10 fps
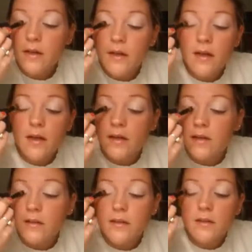
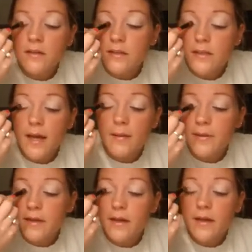and dab
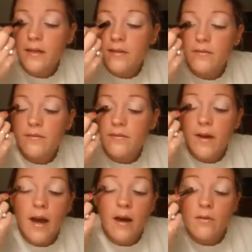it kind
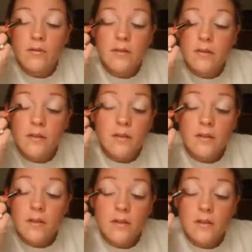of out
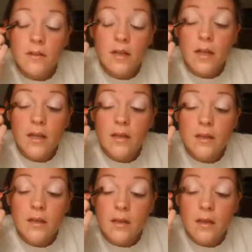to the end,
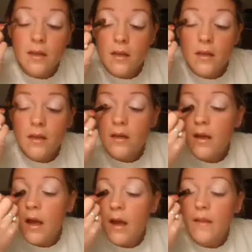
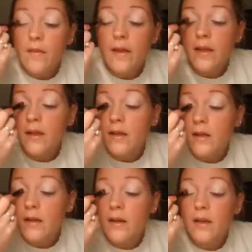and
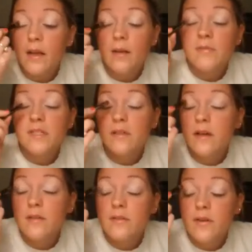I'm still
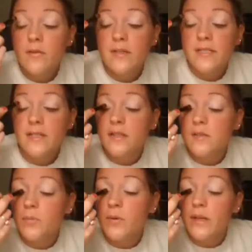under the crease at this
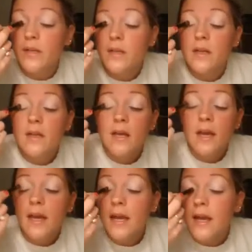point,
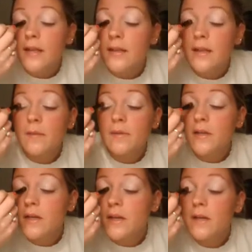and then I'm going
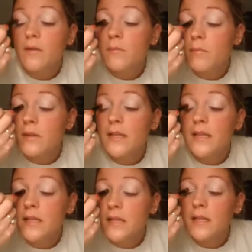to kind of
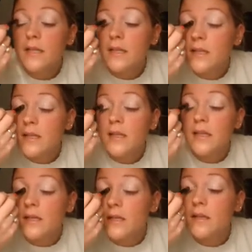blend it in